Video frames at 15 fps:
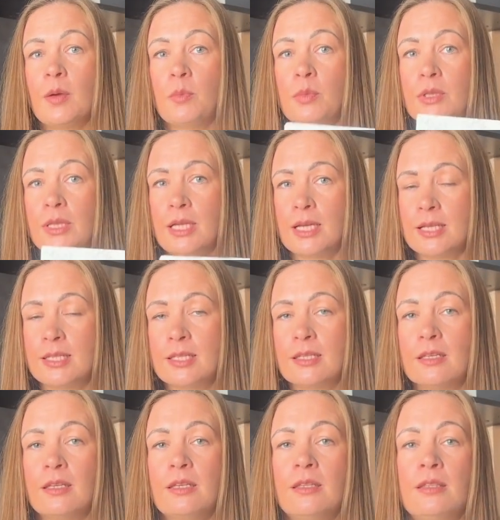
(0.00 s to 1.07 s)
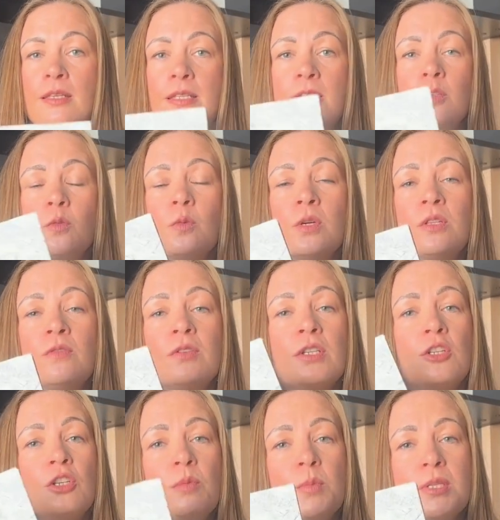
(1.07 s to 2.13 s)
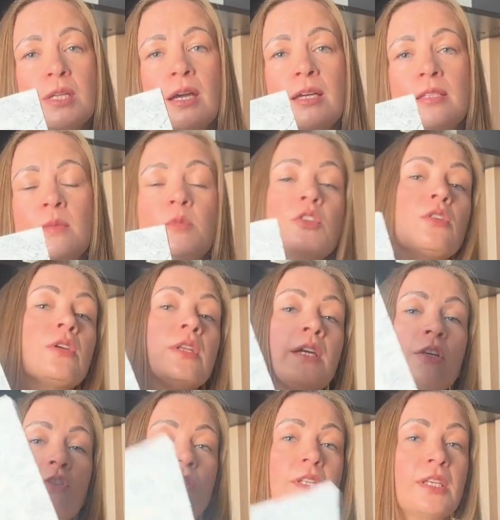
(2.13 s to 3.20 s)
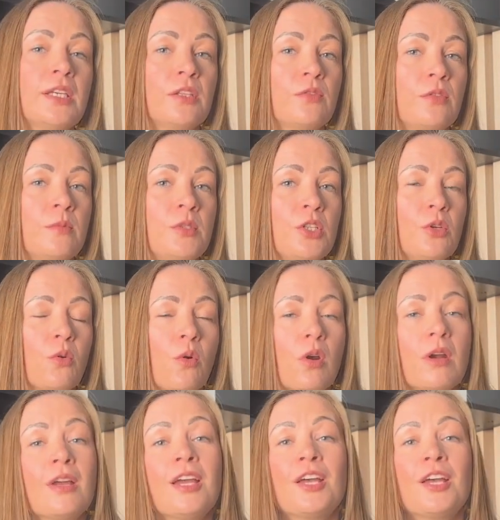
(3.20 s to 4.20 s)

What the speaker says: Plus, this is one of the cheapest items you can actually get from Dior.